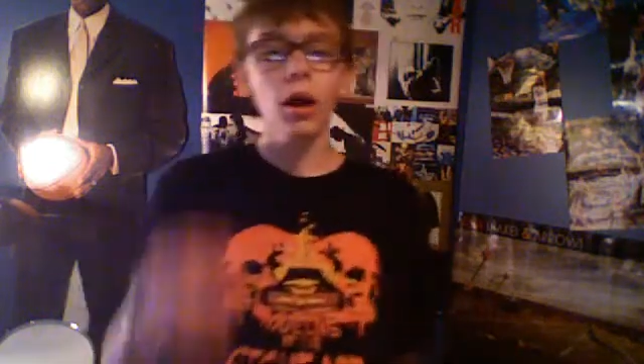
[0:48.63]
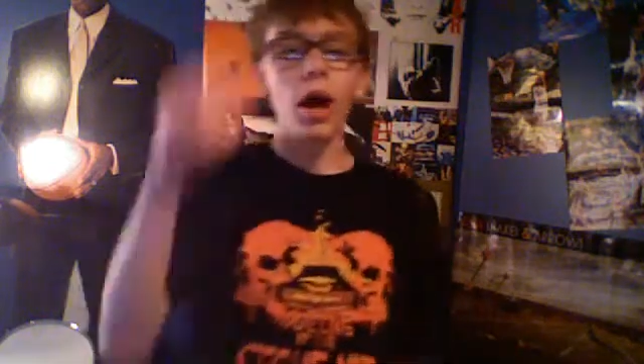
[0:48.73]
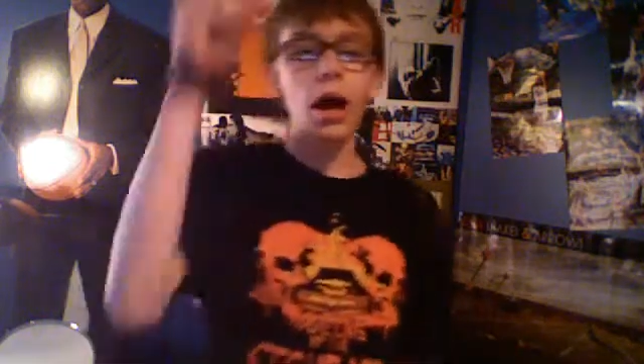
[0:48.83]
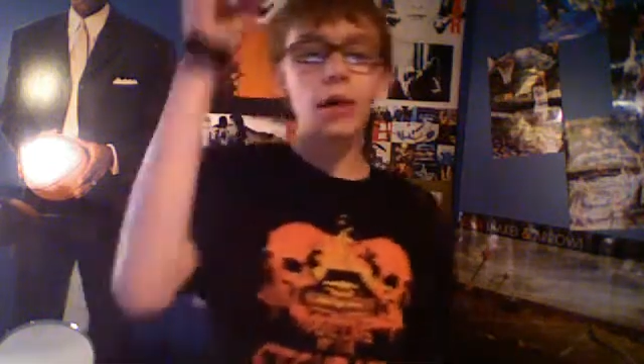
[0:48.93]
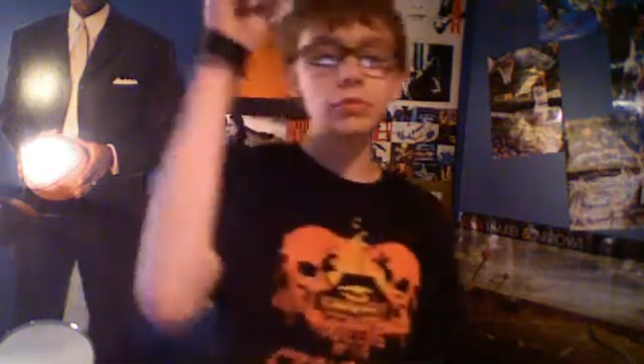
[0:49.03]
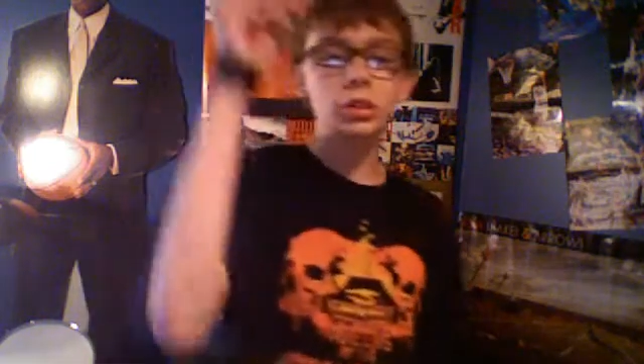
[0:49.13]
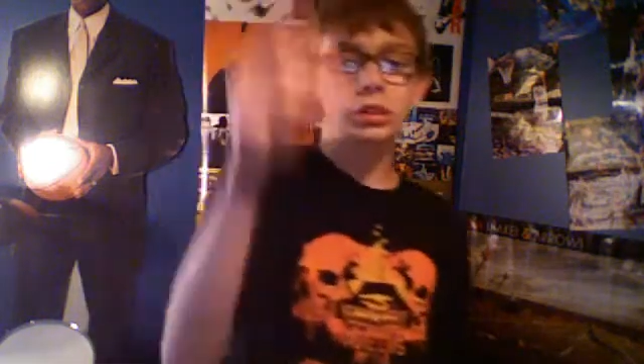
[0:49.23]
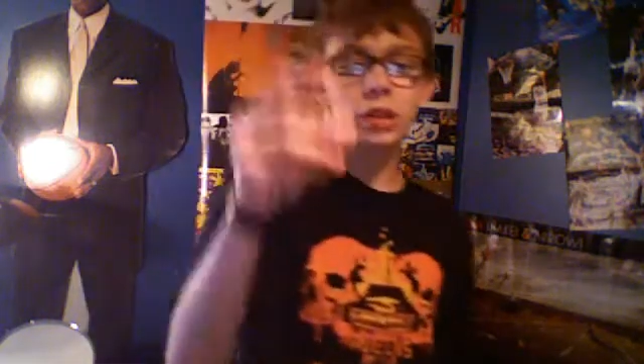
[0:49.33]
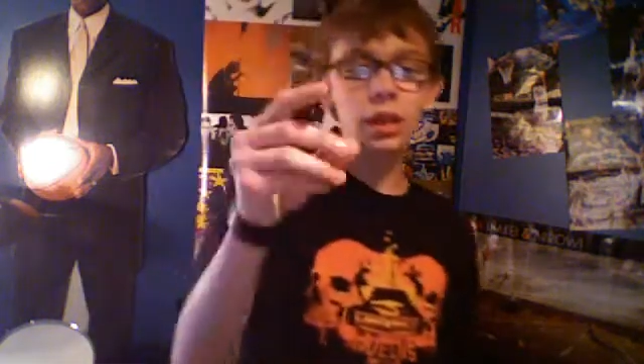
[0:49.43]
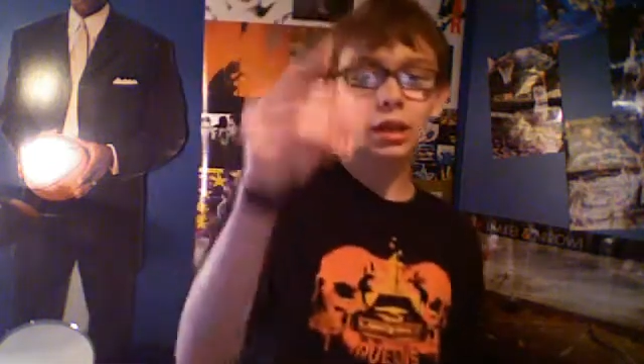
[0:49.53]
I'm
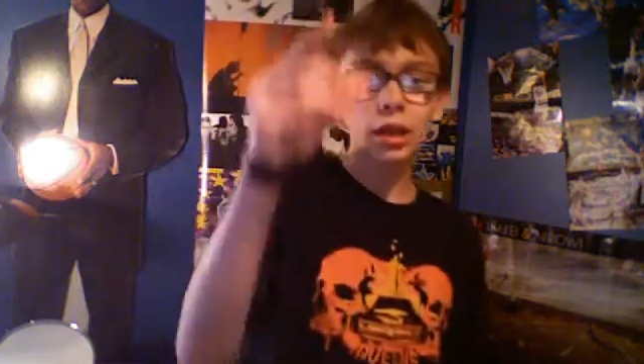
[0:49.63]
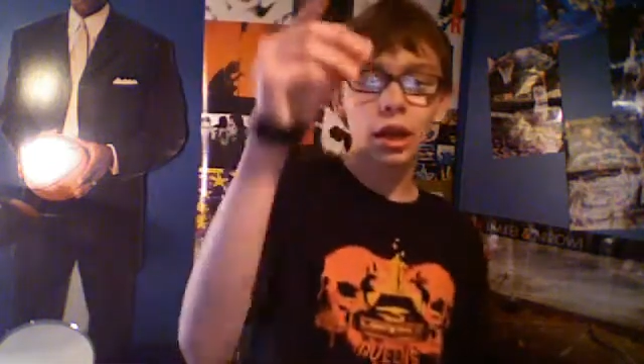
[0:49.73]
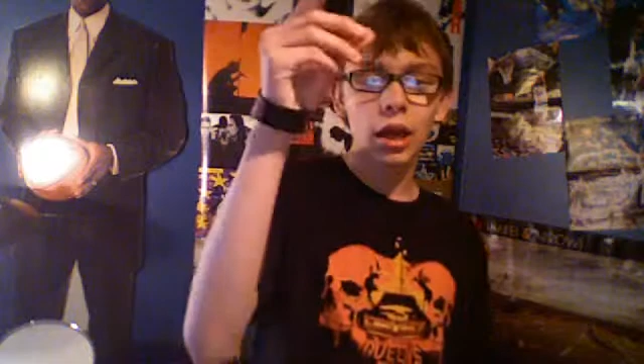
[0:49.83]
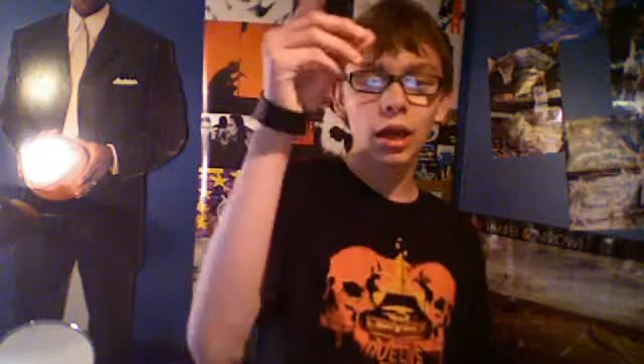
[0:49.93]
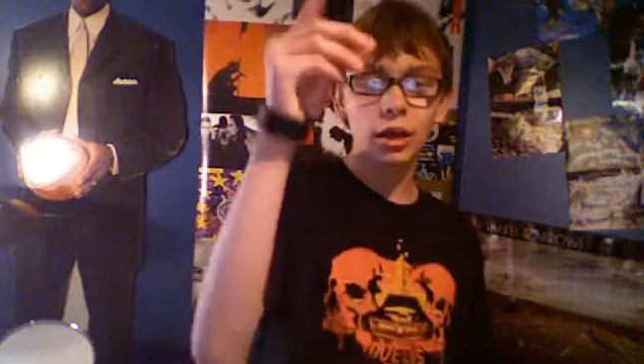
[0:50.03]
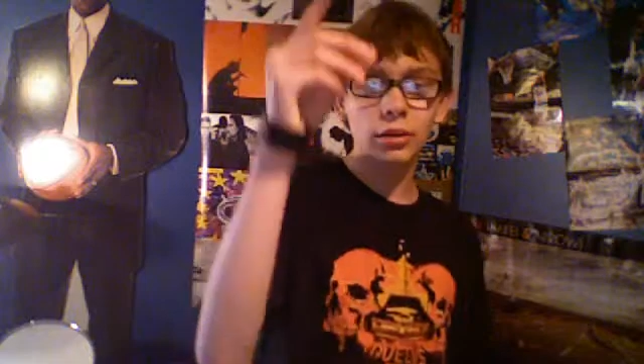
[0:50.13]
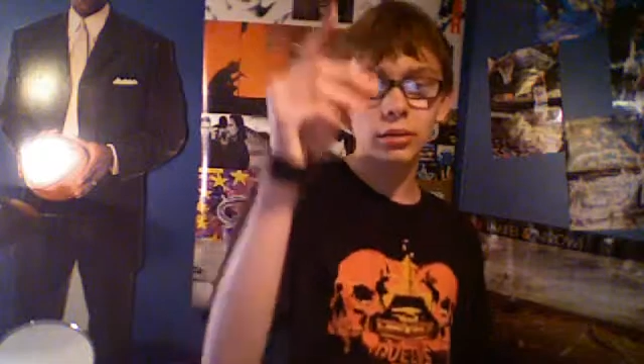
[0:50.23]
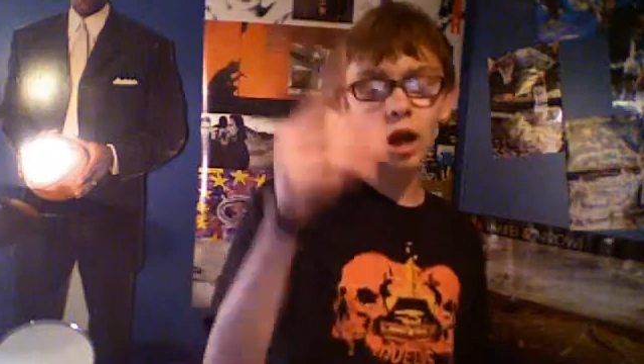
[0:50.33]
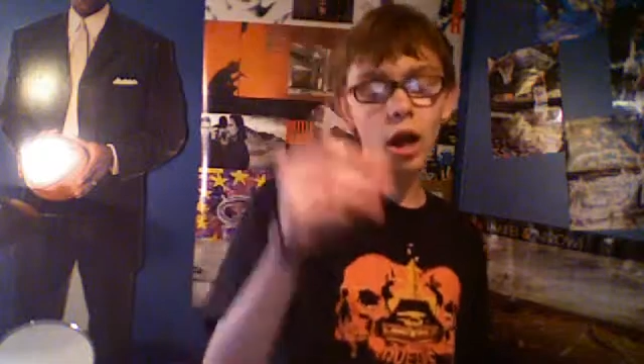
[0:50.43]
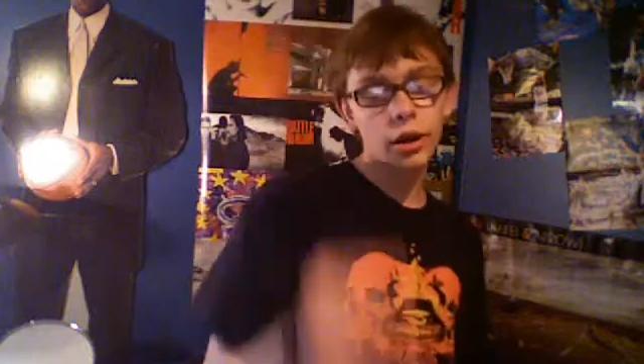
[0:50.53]
sick and
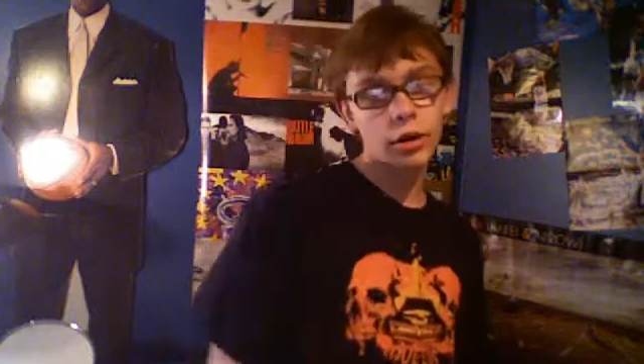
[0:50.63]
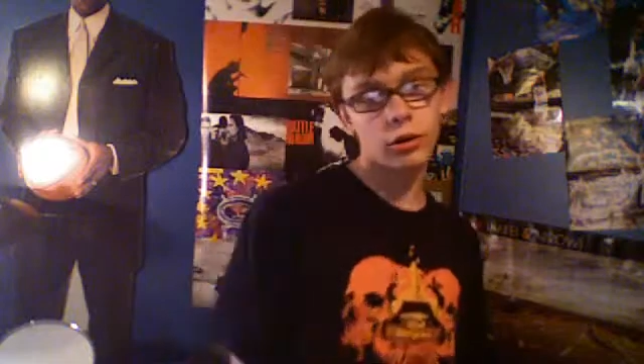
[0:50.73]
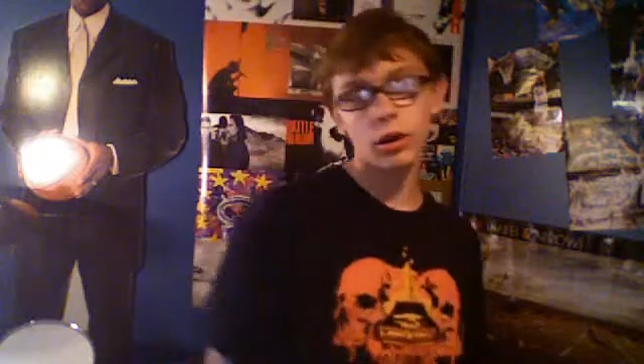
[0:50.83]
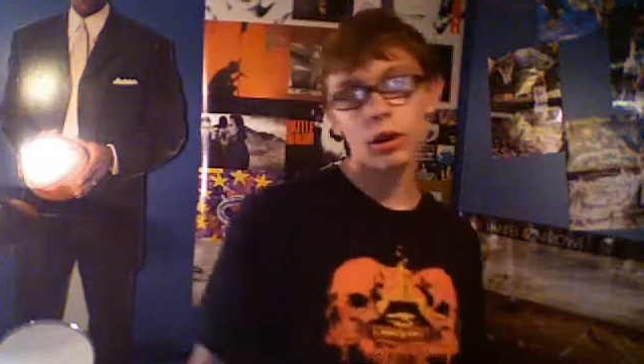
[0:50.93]
tired